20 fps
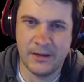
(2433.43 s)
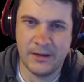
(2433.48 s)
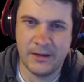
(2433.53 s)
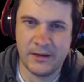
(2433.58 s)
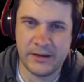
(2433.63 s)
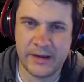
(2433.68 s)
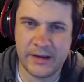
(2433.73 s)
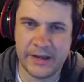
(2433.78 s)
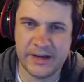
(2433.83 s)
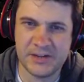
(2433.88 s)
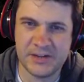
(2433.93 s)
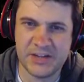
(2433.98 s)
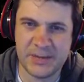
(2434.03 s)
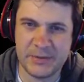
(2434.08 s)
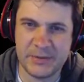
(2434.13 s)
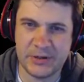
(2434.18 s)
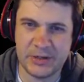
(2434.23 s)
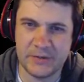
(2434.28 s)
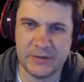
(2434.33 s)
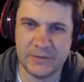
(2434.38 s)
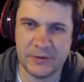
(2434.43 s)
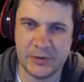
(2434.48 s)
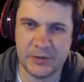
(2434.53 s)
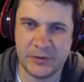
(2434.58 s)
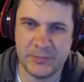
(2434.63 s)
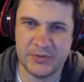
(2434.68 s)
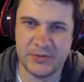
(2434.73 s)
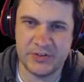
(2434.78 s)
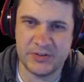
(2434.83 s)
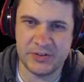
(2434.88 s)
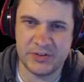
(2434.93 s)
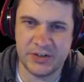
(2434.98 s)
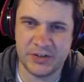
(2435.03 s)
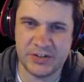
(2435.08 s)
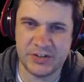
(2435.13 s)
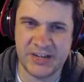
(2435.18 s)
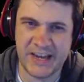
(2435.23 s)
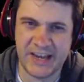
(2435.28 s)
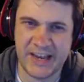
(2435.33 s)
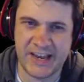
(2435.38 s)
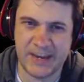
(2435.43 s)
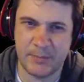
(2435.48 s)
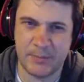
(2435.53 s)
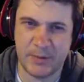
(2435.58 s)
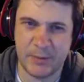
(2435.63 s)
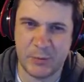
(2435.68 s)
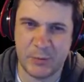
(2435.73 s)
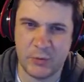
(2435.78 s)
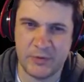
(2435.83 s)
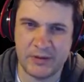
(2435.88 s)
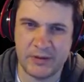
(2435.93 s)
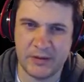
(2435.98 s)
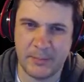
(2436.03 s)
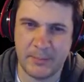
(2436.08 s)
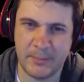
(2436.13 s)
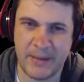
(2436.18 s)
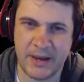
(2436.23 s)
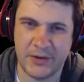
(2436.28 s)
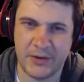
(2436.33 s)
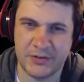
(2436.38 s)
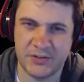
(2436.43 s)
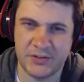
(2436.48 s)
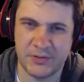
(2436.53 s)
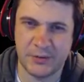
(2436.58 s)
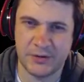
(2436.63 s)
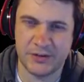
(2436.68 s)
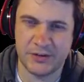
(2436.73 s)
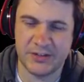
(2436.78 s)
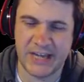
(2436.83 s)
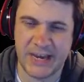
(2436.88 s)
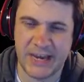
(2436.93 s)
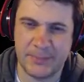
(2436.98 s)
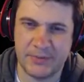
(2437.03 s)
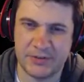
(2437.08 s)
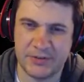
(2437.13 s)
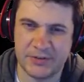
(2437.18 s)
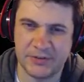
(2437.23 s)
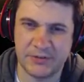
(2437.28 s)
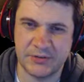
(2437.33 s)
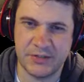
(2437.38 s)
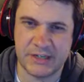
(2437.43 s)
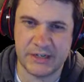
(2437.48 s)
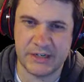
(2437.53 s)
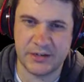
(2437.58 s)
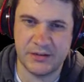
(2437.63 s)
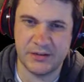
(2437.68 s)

Anytime you can view your position in time by moving the mouse toward the top of the screen.